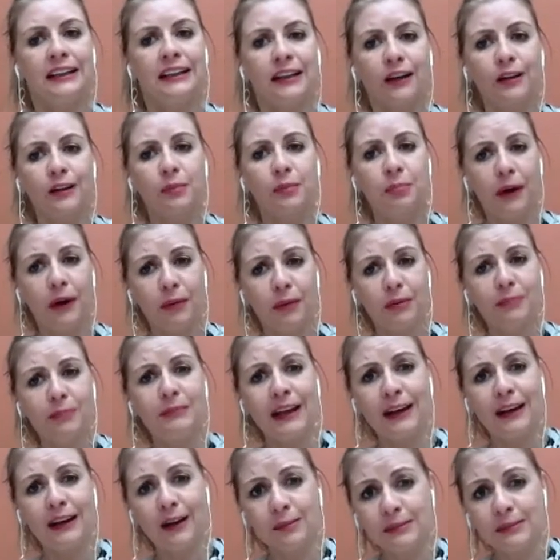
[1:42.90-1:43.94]
Now, the problem
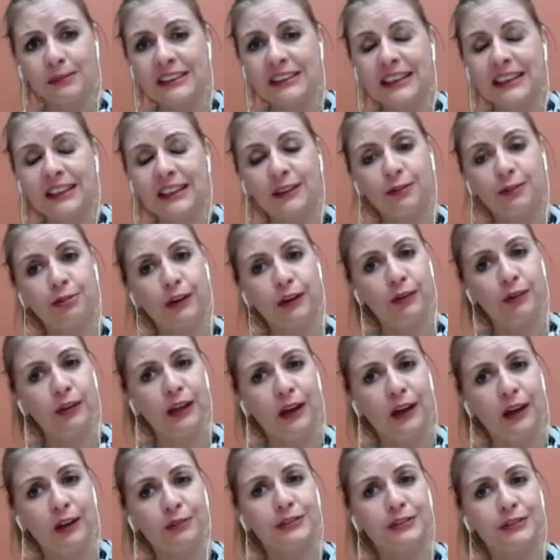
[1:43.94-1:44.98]
that I'm seeing very
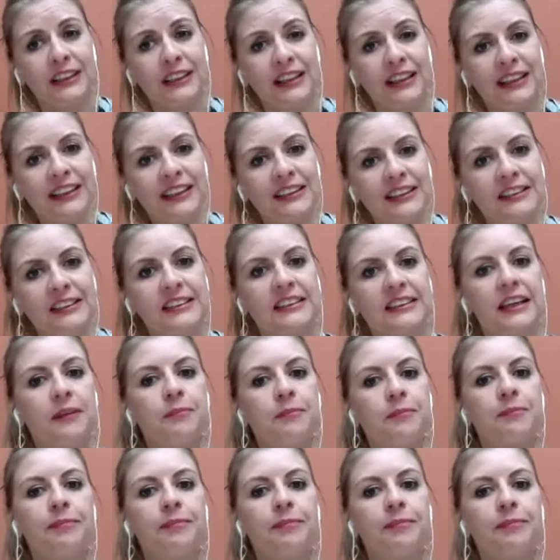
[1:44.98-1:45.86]
often is